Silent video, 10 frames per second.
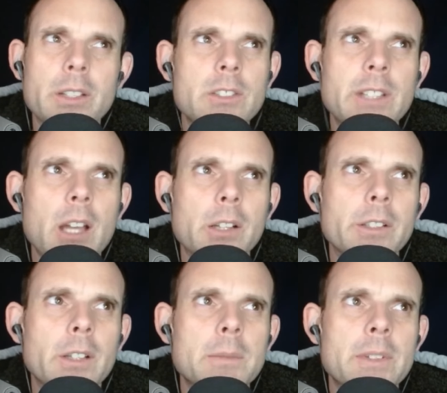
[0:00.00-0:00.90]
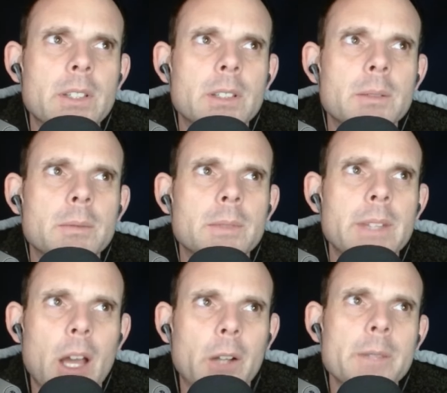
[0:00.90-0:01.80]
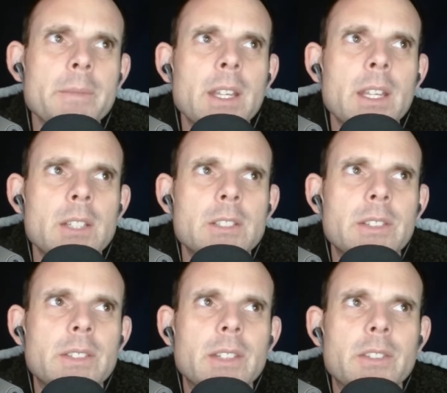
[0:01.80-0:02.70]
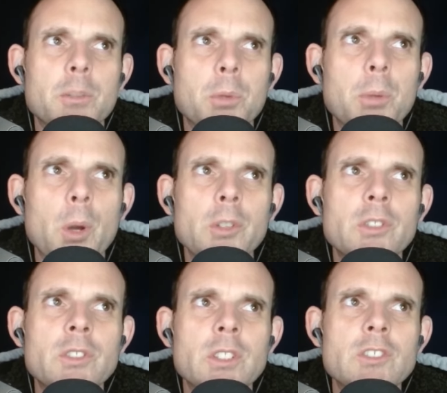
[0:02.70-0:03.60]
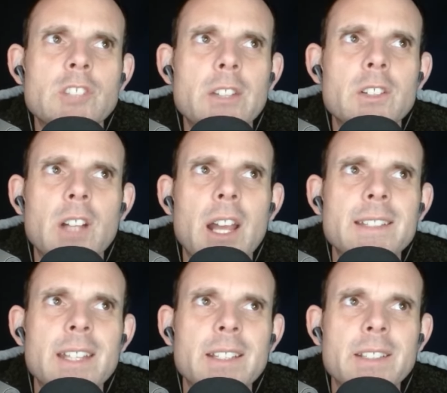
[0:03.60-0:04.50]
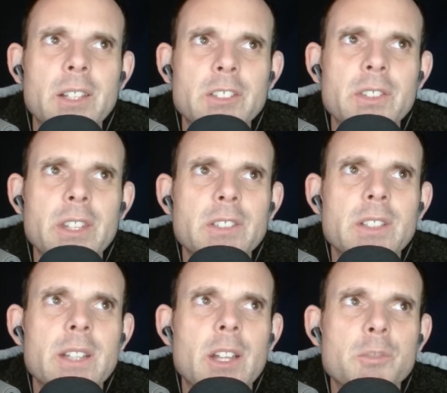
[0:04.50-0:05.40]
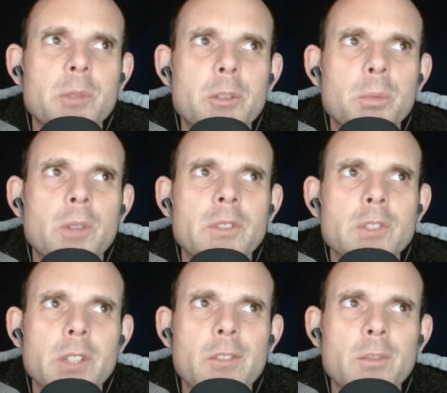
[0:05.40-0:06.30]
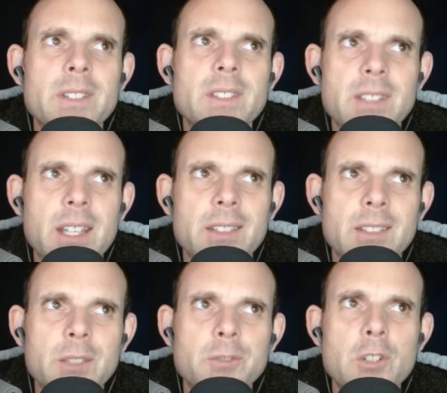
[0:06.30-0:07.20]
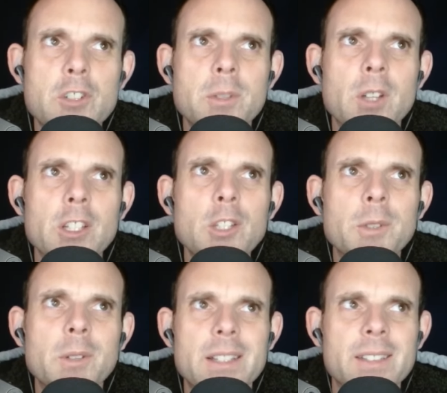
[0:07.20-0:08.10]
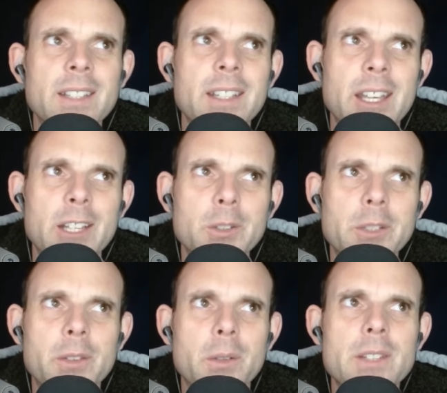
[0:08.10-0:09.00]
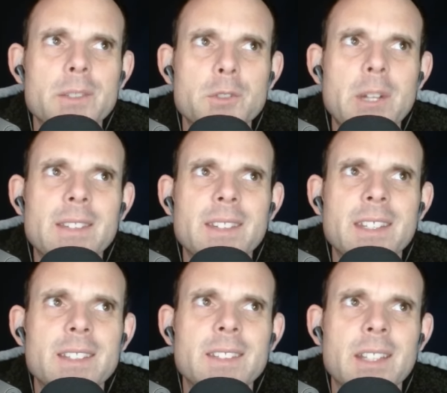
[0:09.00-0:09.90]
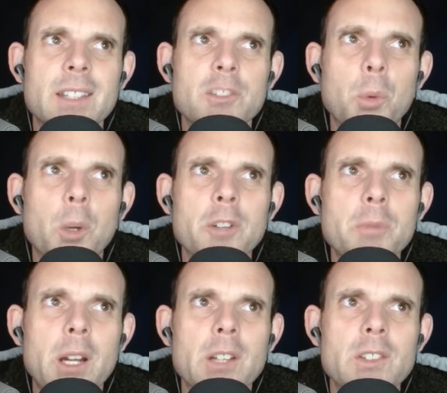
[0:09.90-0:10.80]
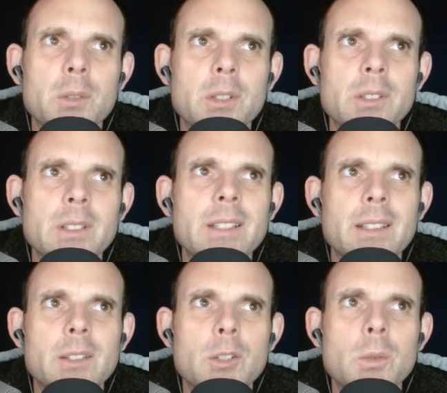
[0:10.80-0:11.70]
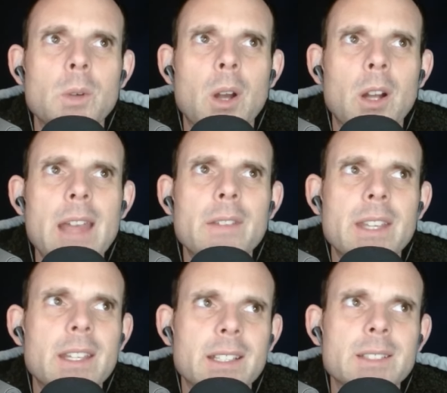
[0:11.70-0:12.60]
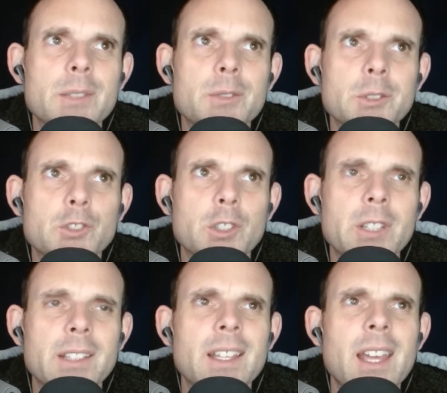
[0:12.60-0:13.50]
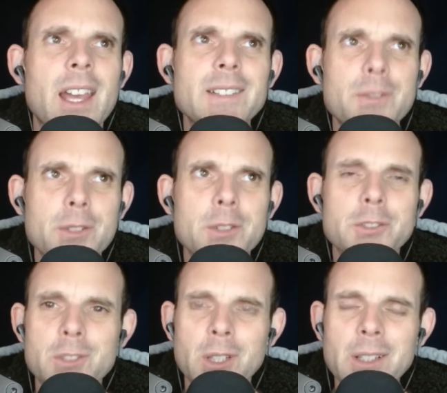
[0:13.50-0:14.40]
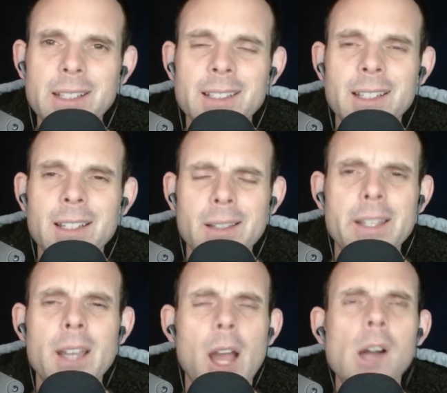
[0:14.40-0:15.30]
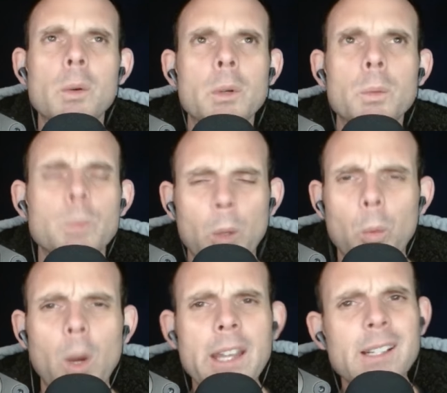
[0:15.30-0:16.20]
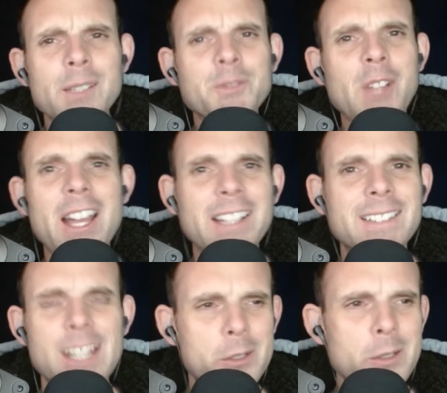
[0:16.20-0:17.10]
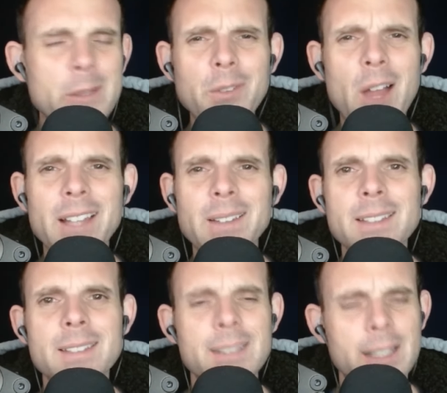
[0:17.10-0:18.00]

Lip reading: Is she Calgary or Edmonton? Calgary. She says the proposed gender identity legislation announced by the provincial governments today is an infringement on human rights, including the rights of trans kids and supportive parents who are navigating a difficult journey. Difficult journey? Like, oh, we're working on flying today. We're doing flying lessons.